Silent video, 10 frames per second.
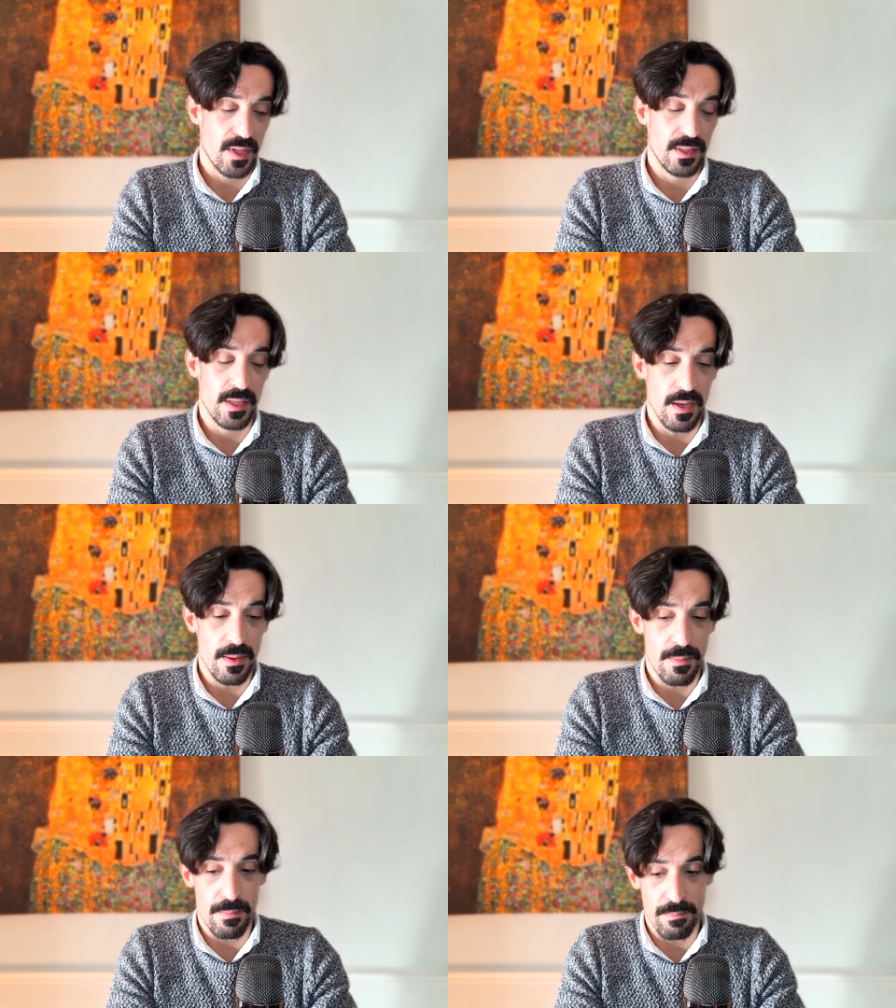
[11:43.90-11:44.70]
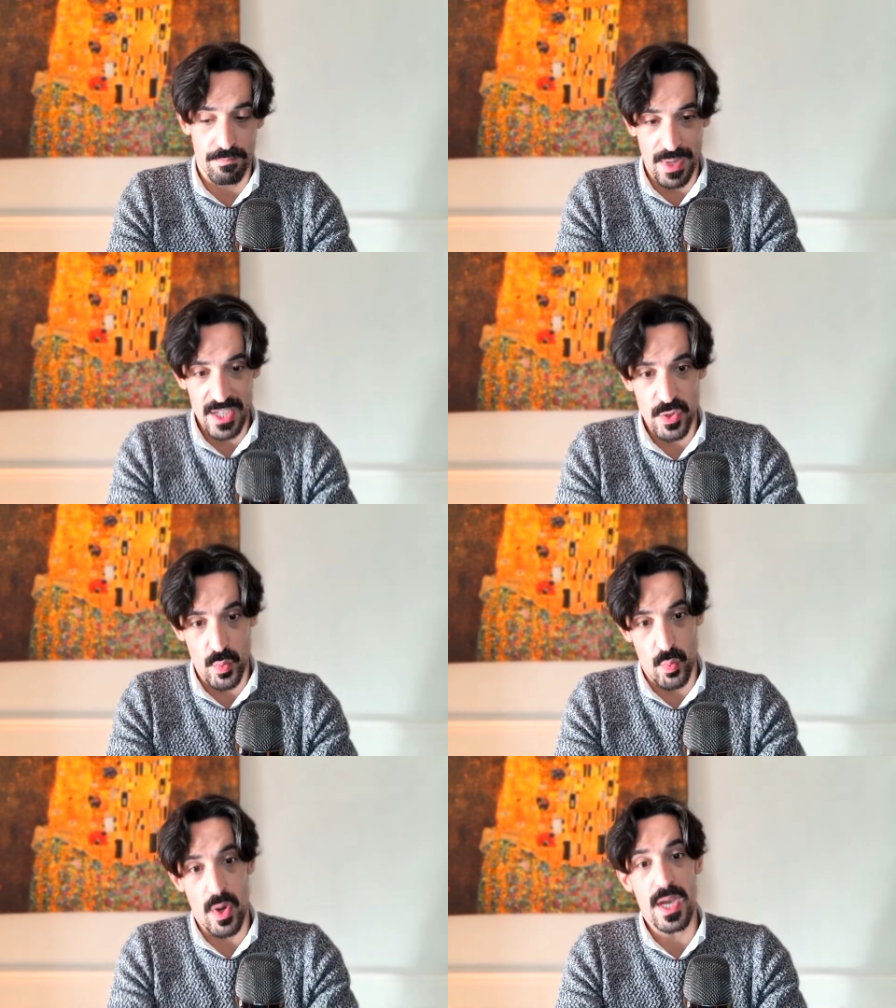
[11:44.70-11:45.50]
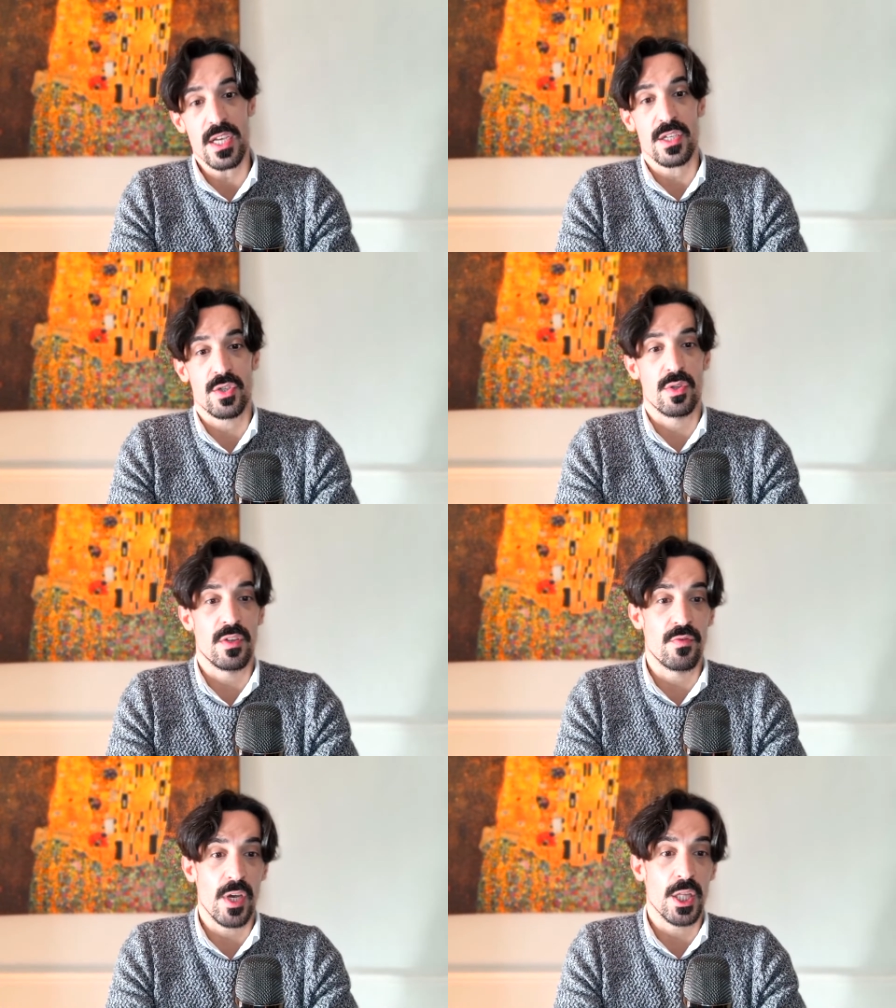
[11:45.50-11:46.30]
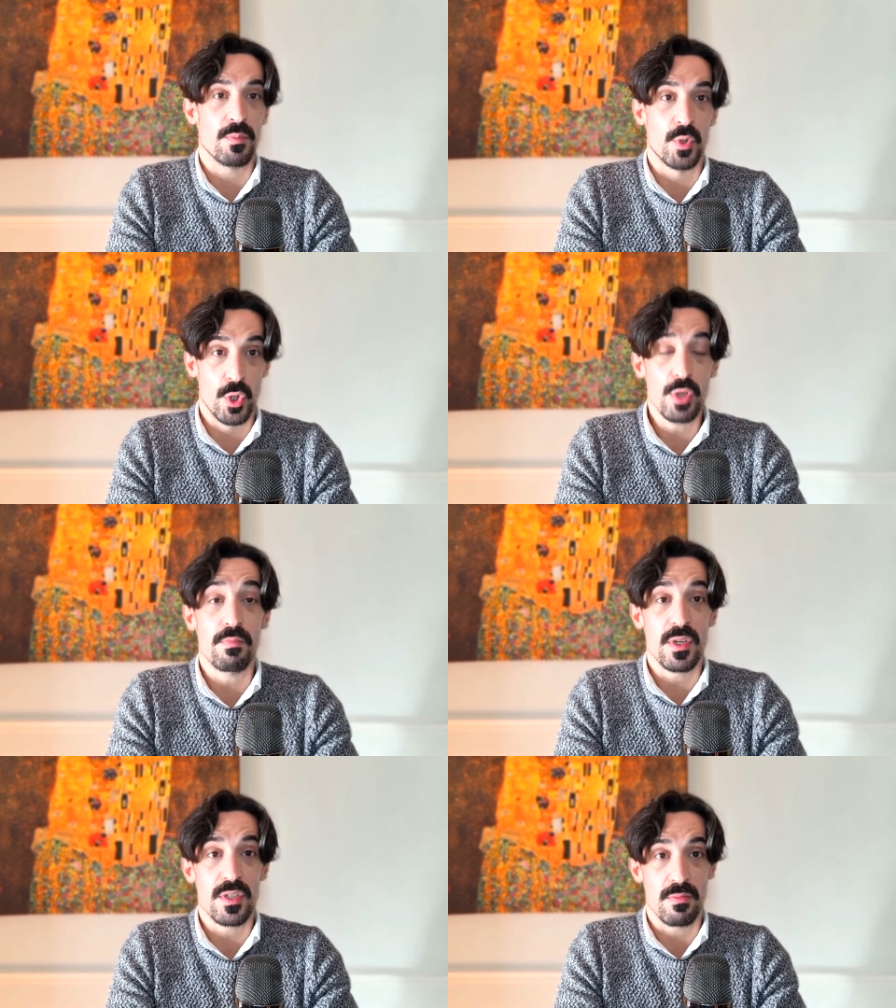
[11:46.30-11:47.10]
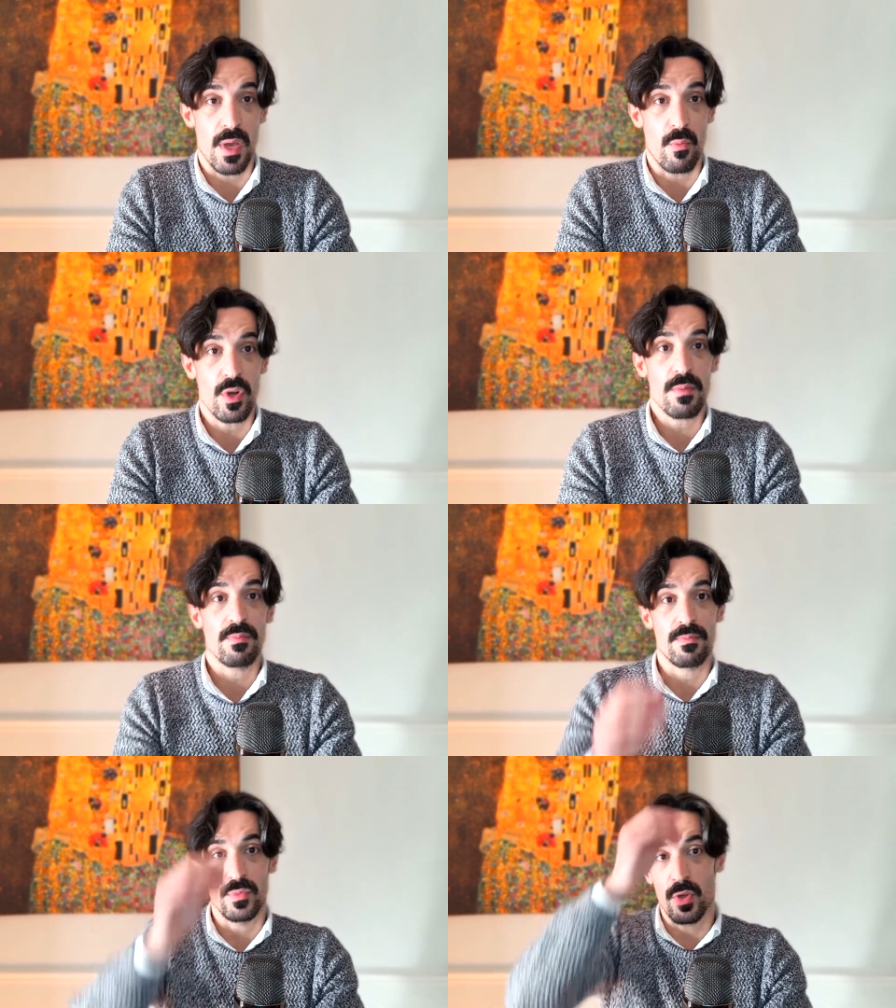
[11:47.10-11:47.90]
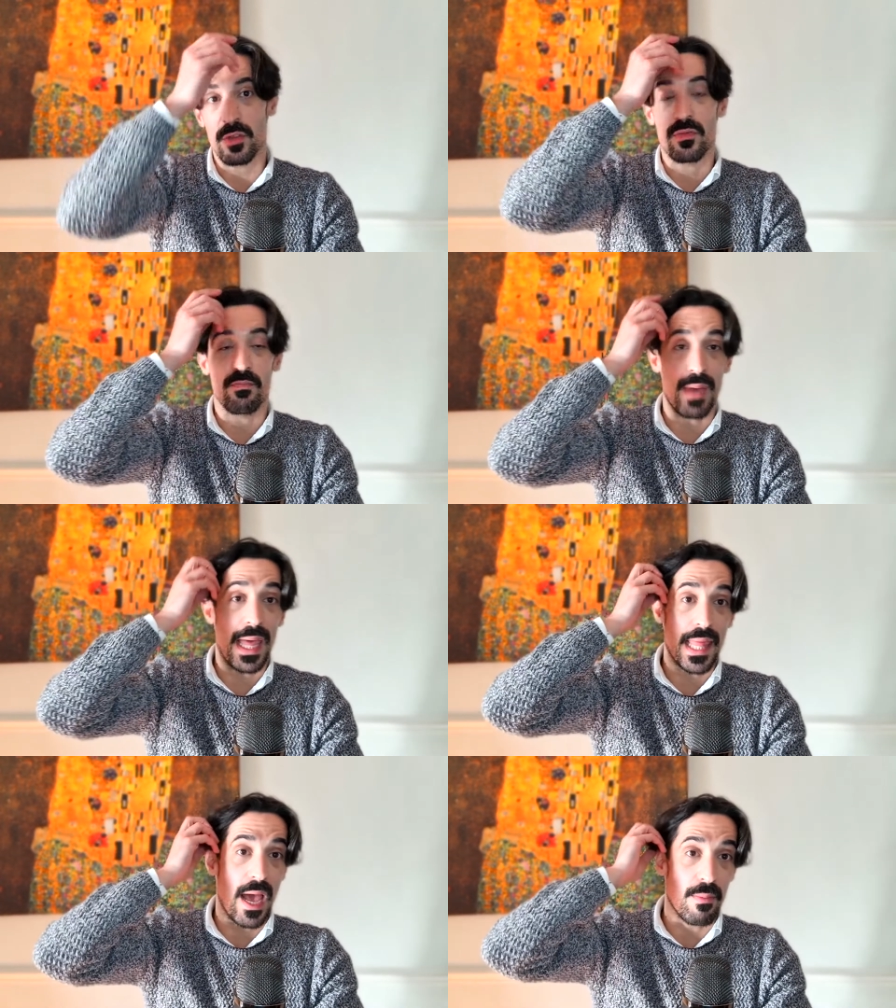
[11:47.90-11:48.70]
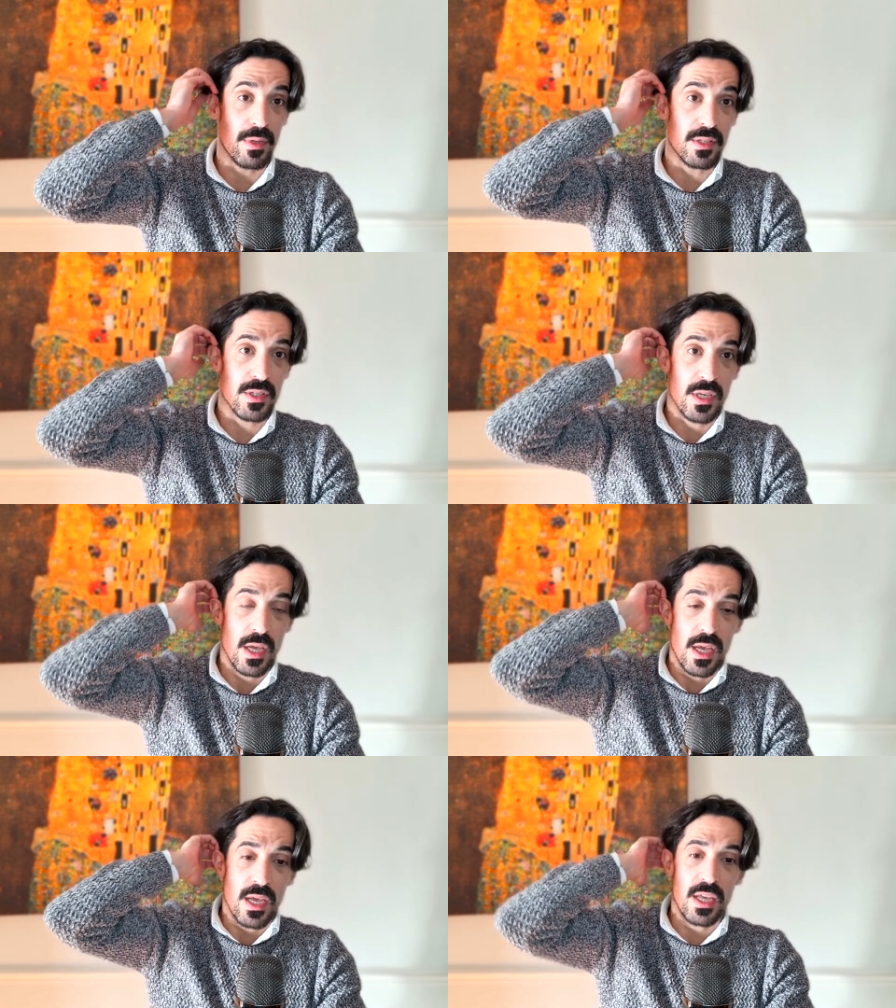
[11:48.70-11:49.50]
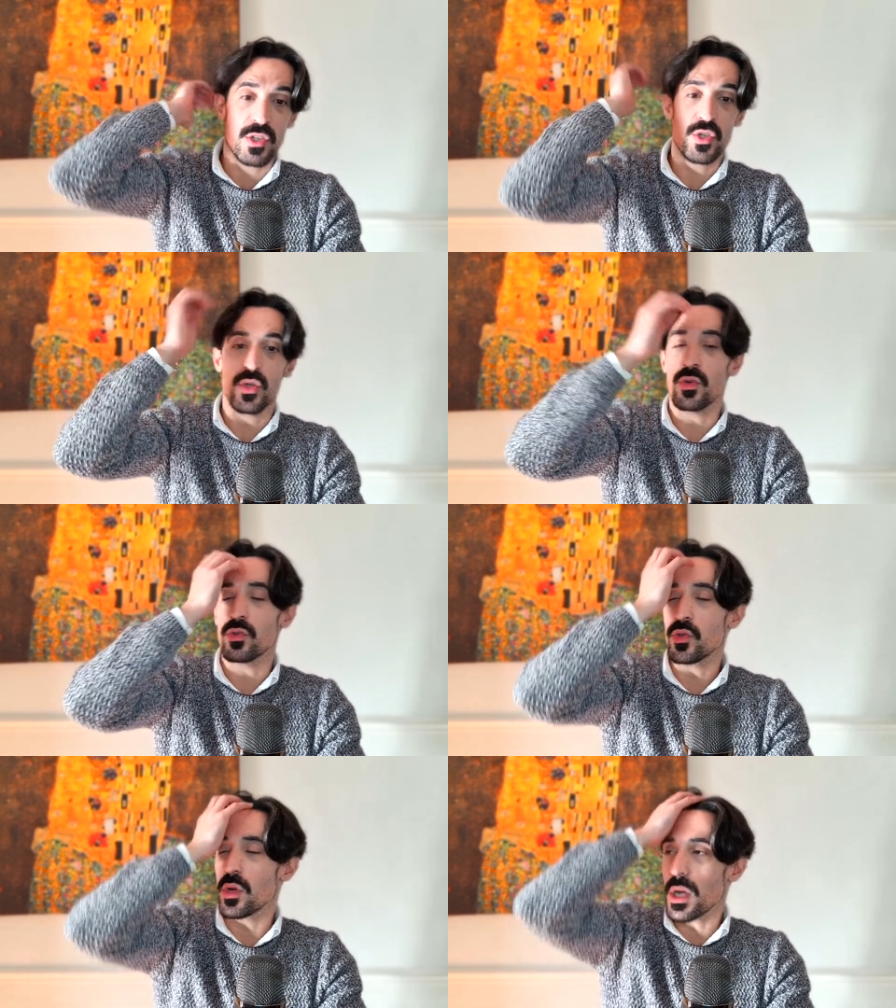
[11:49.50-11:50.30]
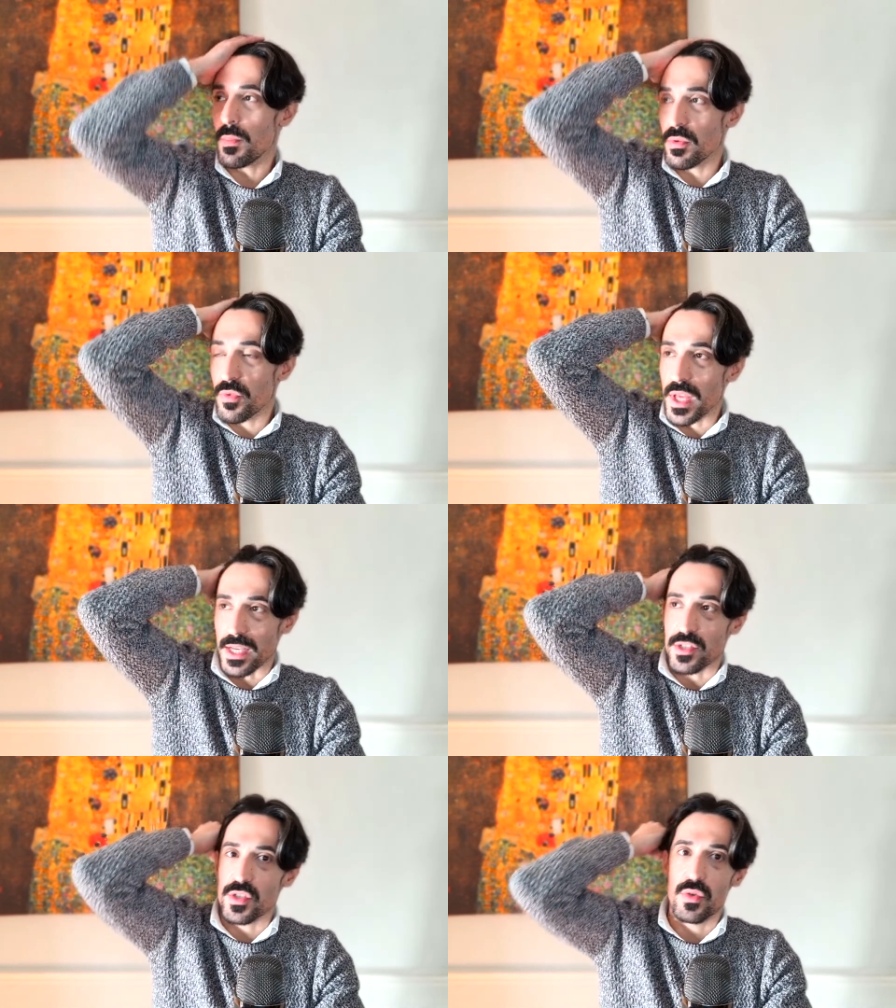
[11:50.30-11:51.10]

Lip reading: the best ways to develop good muscle memory, not bad habits, is to do a couple of things.